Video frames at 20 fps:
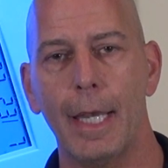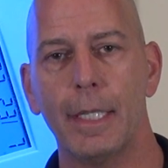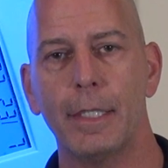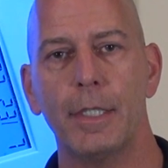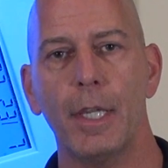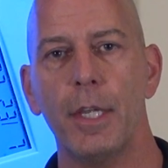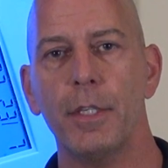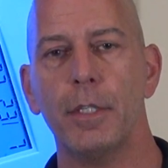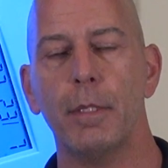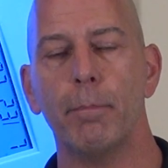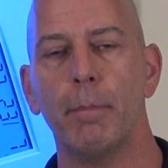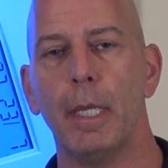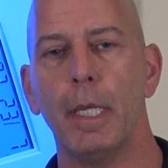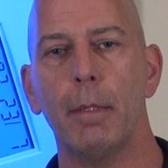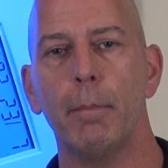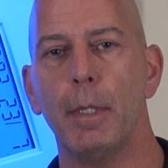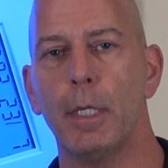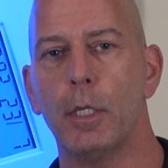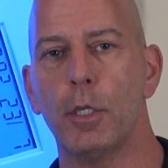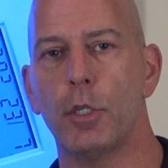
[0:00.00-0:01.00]
It doesn't
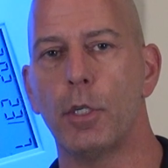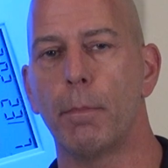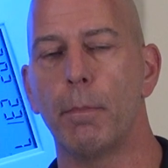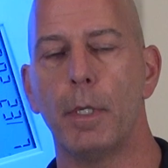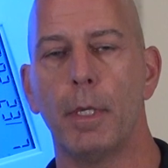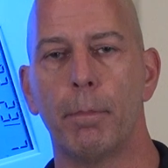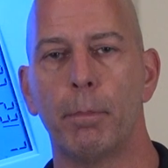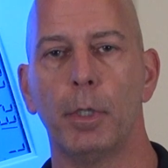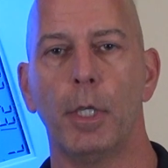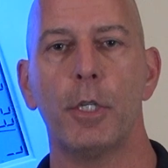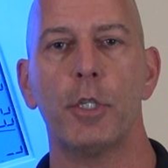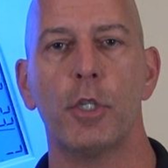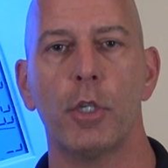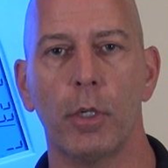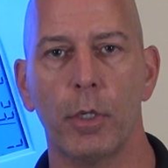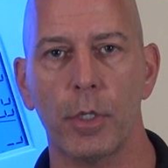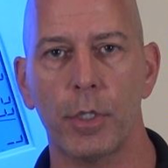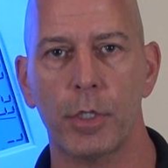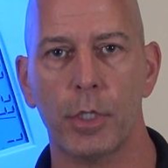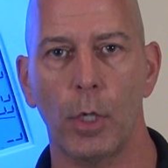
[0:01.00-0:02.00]
mean because your, your blood
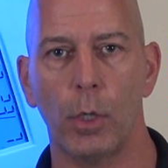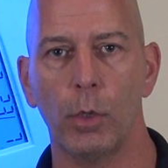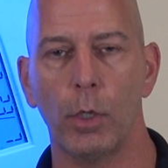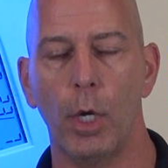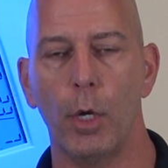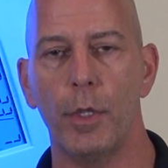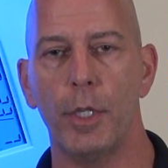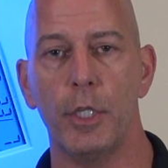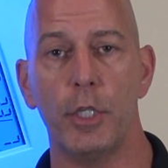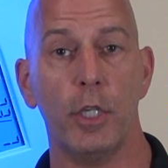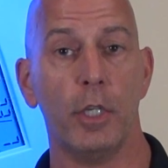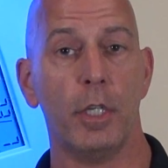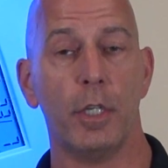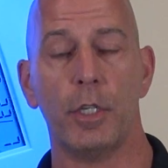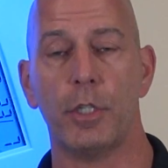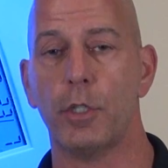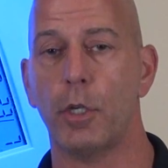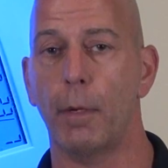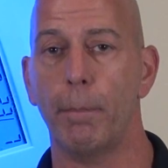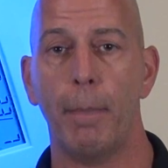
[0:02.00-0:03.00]
sugar is so low that you're going
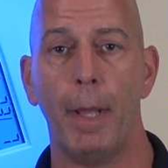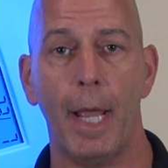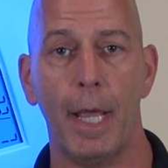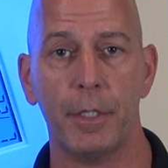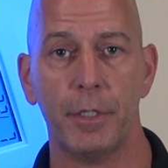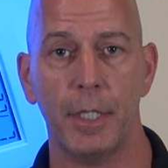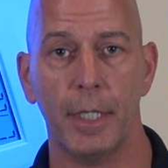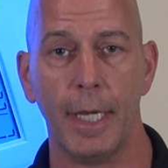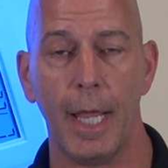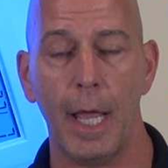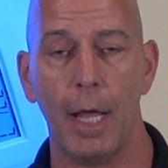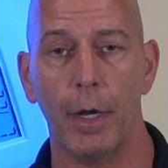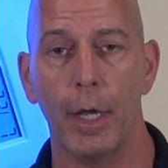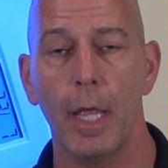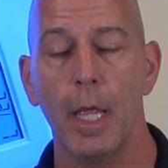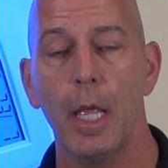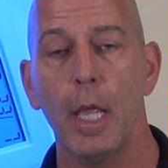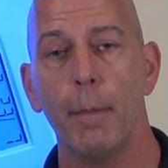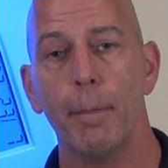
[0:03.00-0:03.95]
to start passing out.